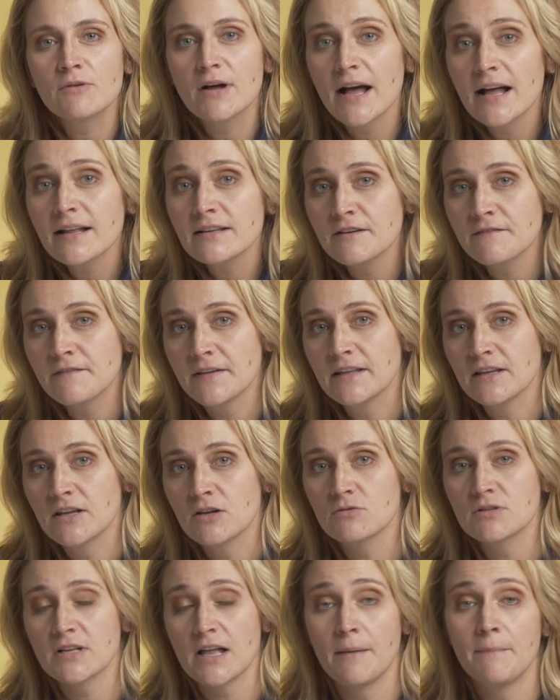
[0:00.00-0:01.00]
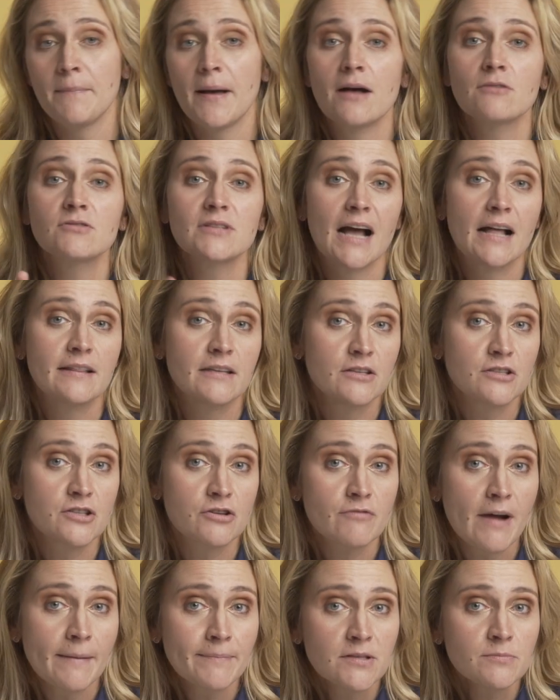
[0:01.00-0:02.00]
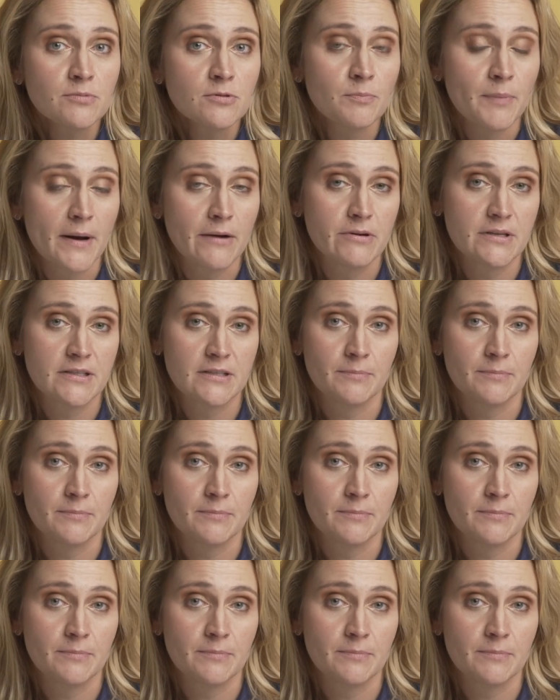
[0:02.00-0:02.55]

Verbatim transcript: our other videos about uninterruptible power